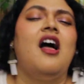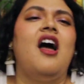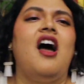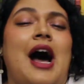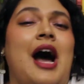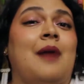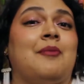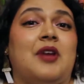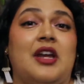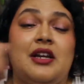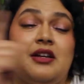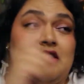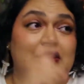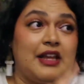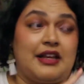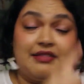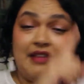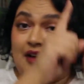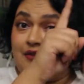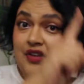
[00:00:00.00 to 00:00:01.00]
I'm gonna
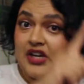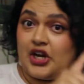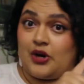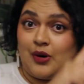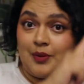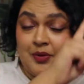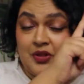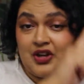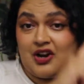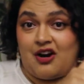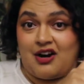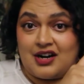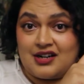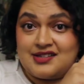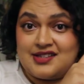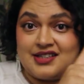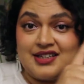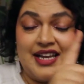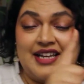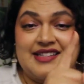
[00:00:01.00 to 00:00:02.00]
link that video up in the cards
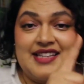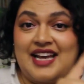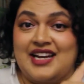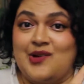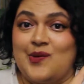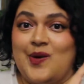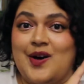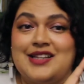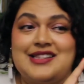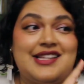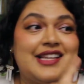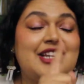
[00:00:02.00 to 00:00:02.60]
in case anyone's